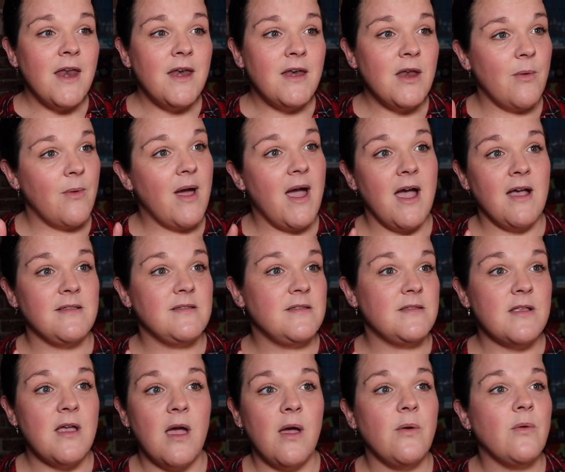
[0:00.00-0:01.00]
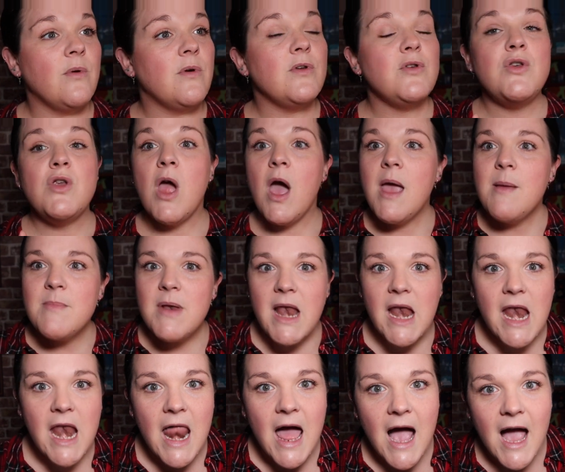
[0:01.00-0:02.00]
No, it has no. No,
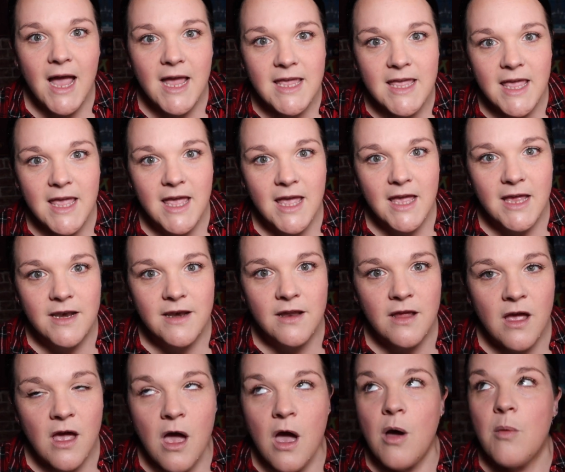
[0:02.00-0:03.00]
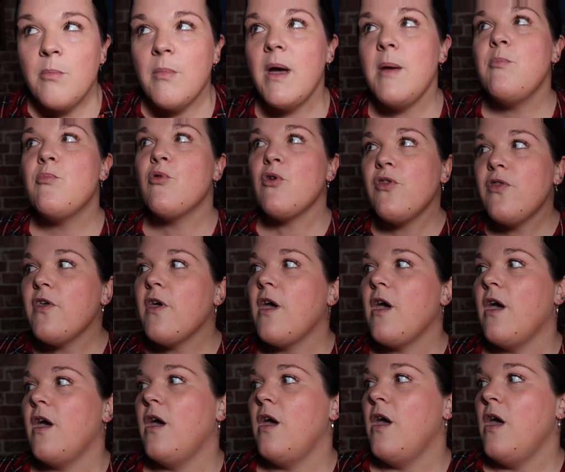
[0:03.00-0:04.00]
I'm lying. My
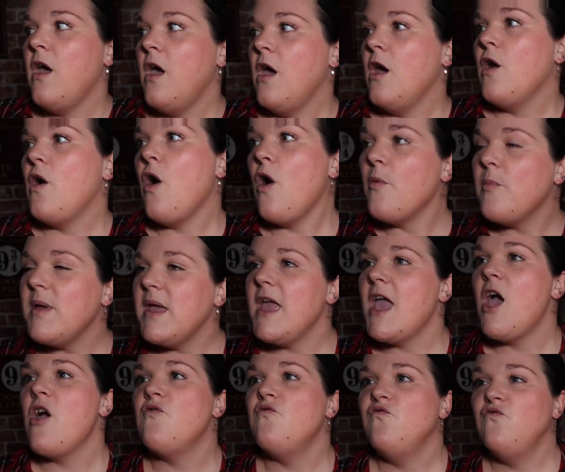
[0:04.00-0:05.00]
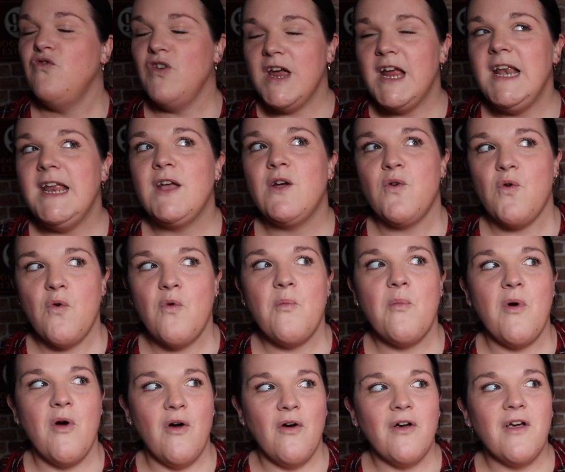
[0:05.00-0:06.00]
brother got me a really cool
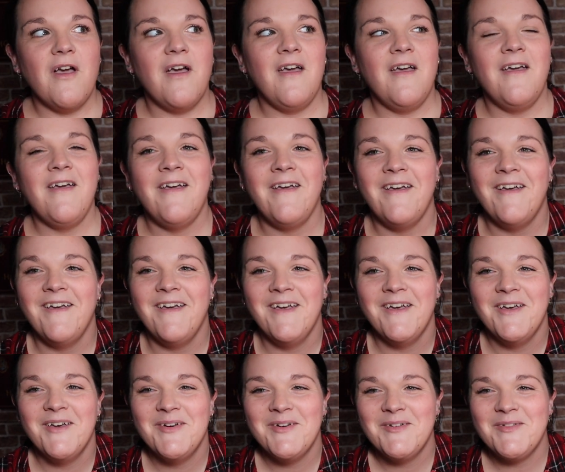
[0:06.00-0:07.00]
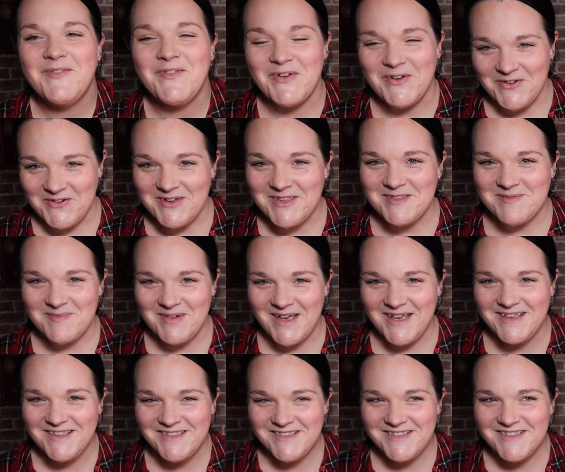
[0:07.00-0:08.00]
mug for
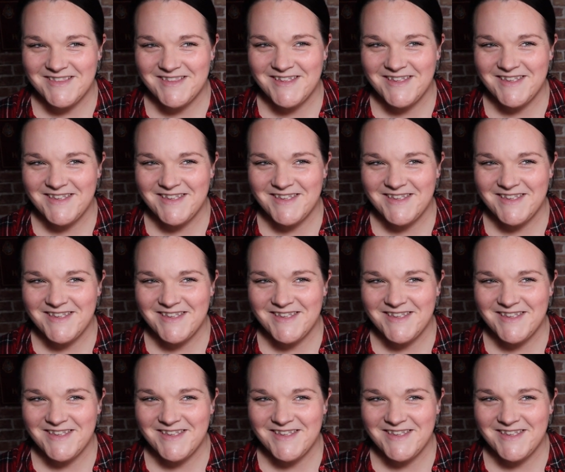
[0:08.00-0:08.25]
Christmas.